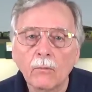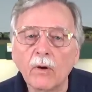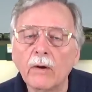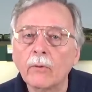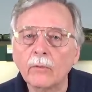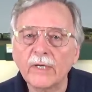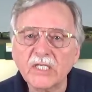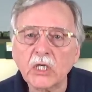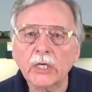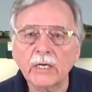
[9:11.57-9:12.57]
Well, when we
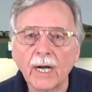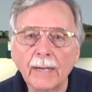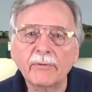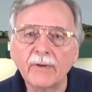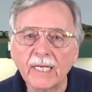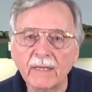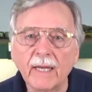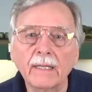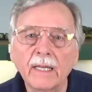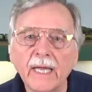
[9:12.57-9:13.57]
started operating
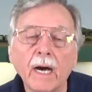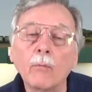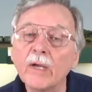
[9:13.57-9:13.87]
that layout,